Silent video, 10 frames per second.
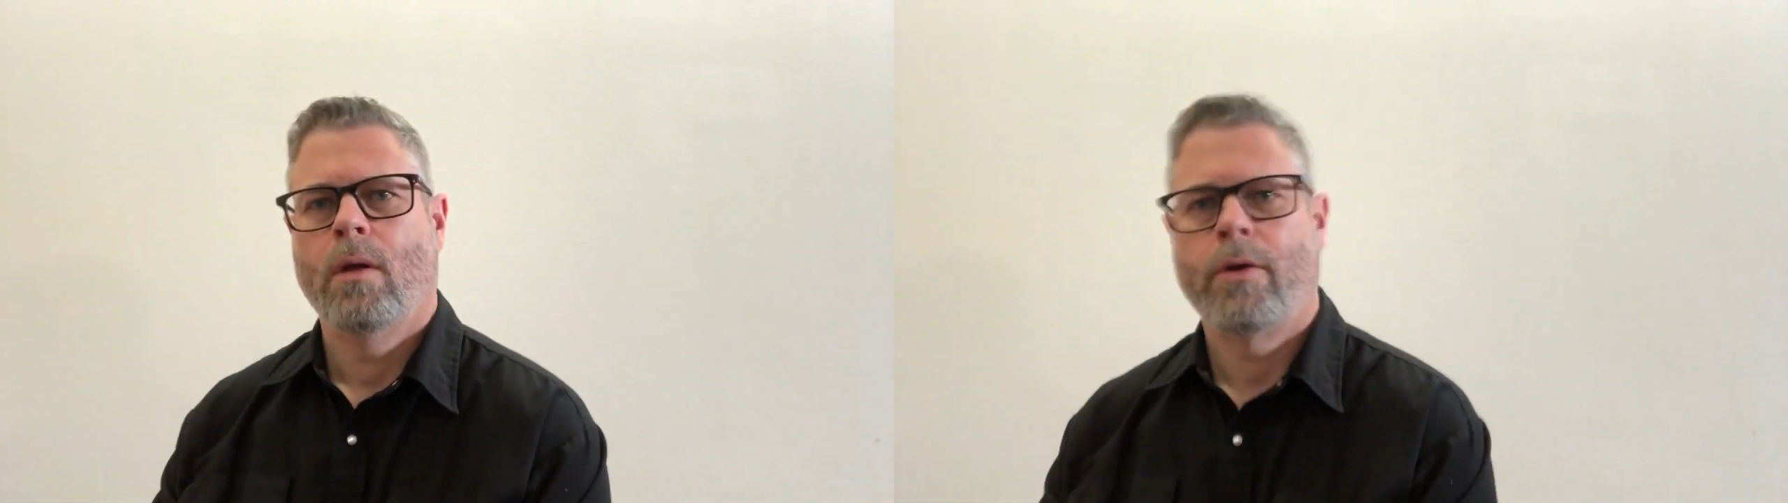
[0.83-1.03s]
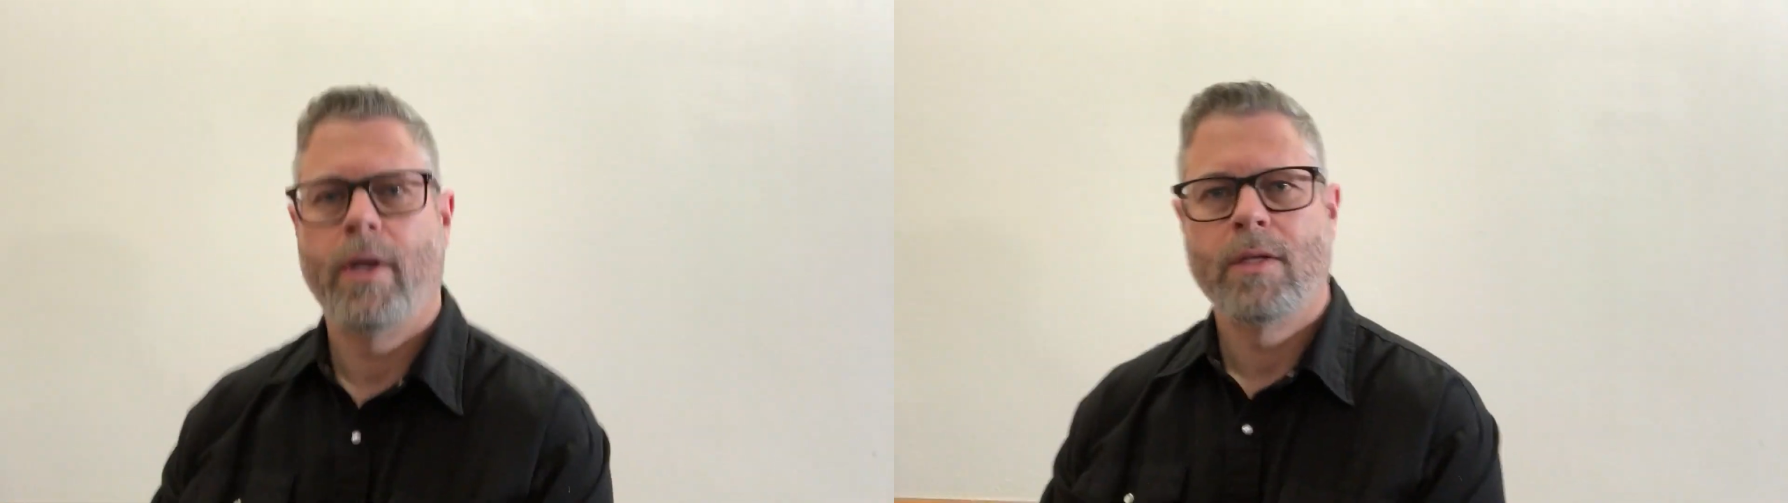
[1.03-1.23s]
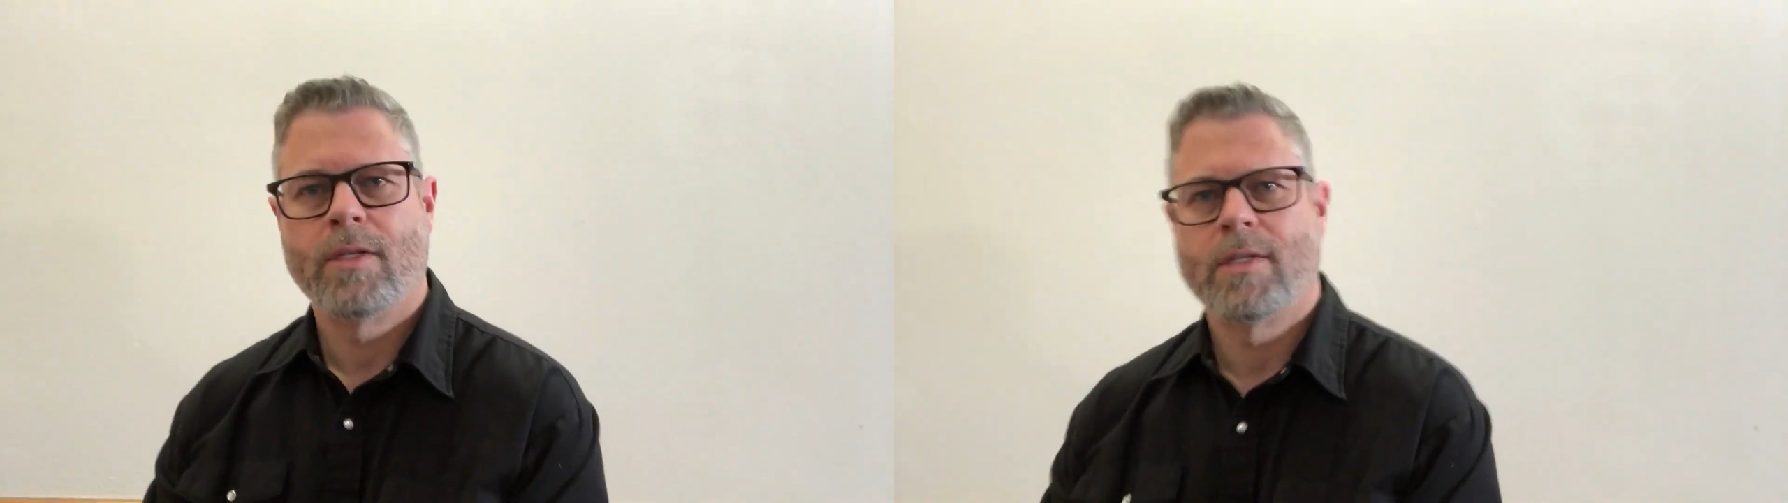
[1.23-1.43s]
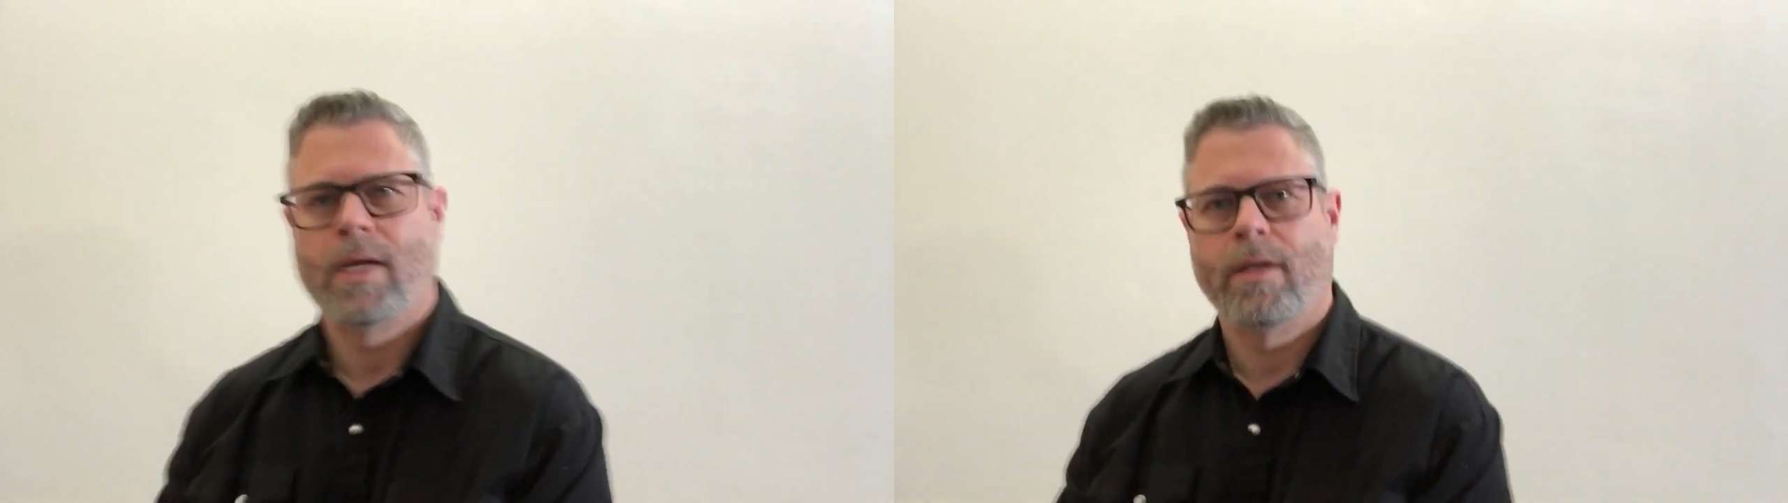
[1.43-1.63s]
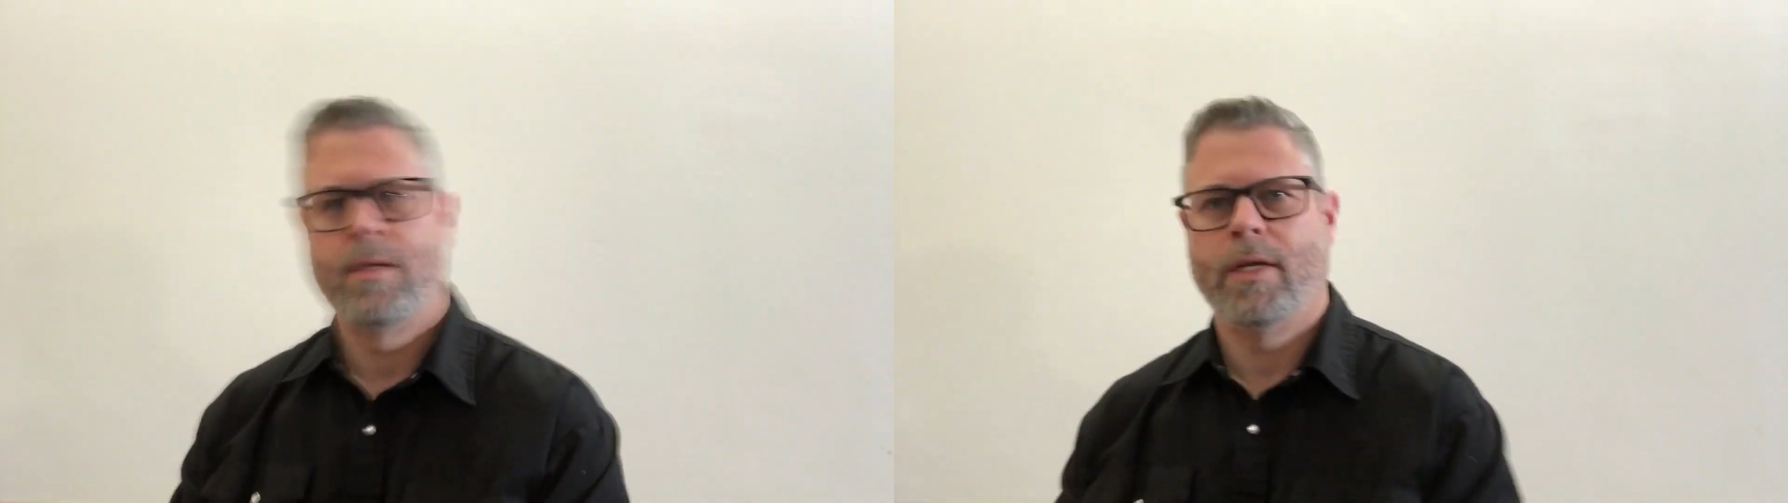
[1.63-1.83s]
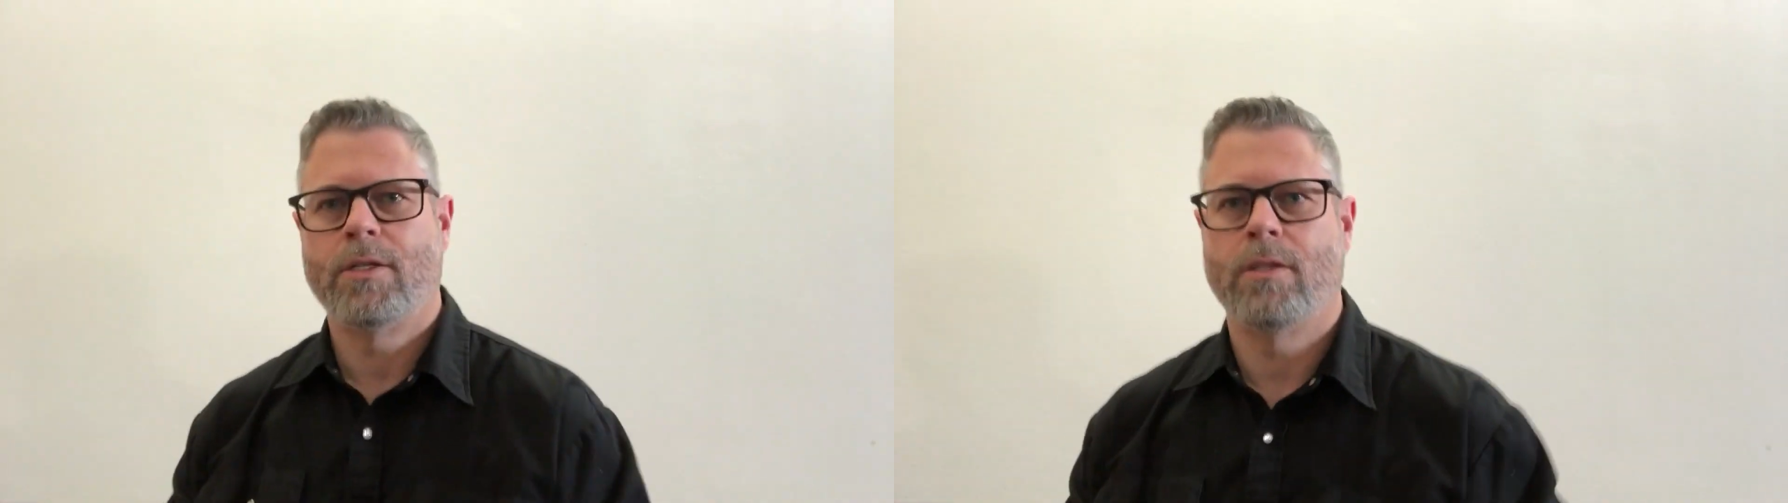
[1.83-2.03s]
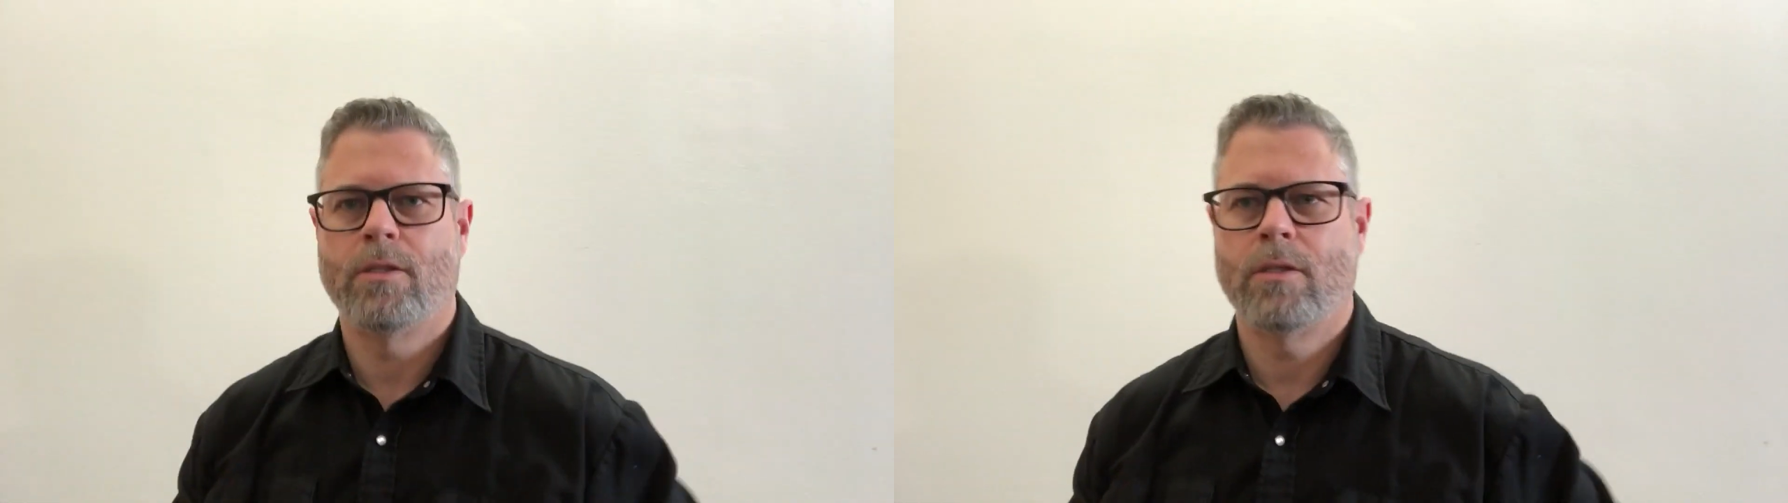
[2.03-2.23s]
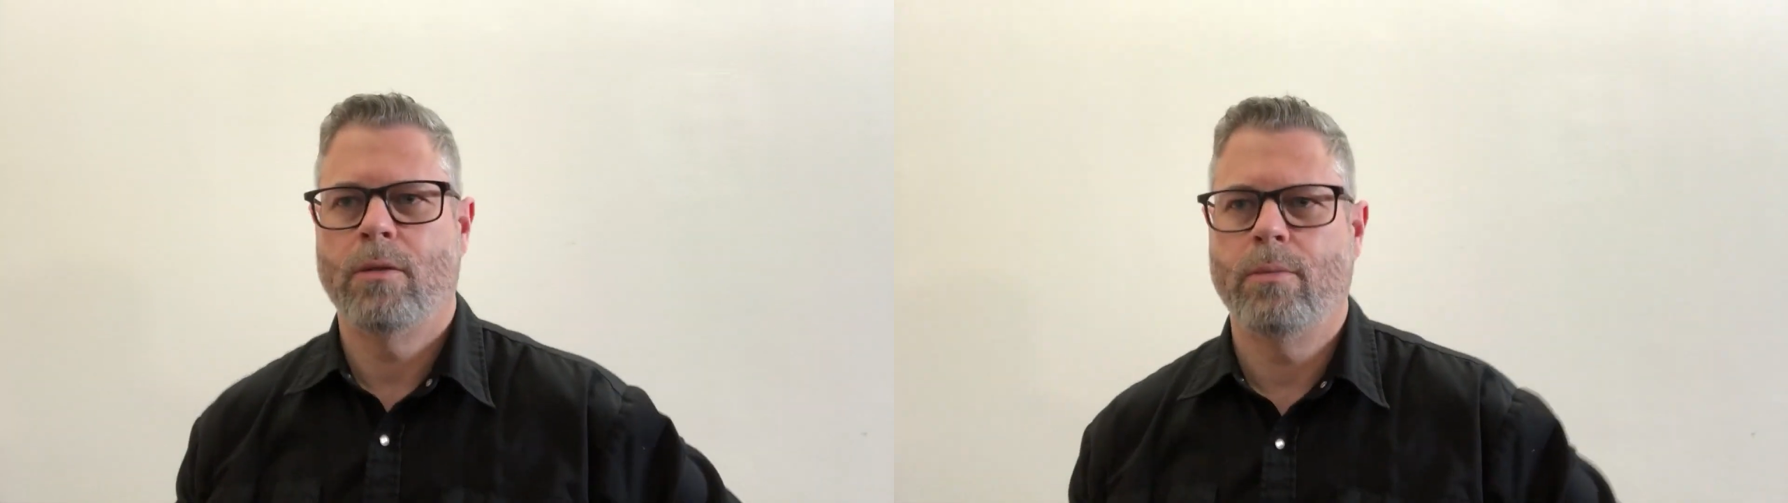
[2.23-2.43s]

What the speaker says: Greetings and salutations,